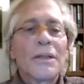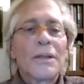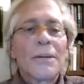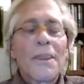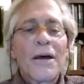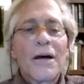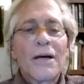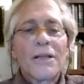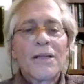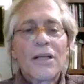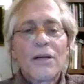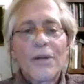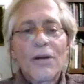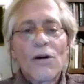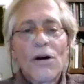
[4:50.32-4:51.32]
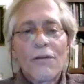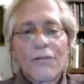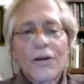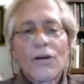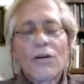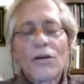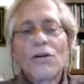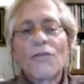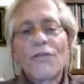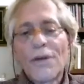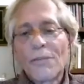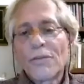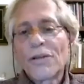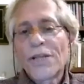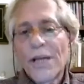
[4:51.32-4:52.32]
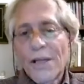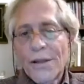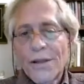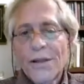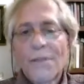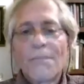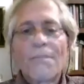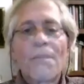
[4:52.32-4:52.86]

that I'll be offering on November 10th.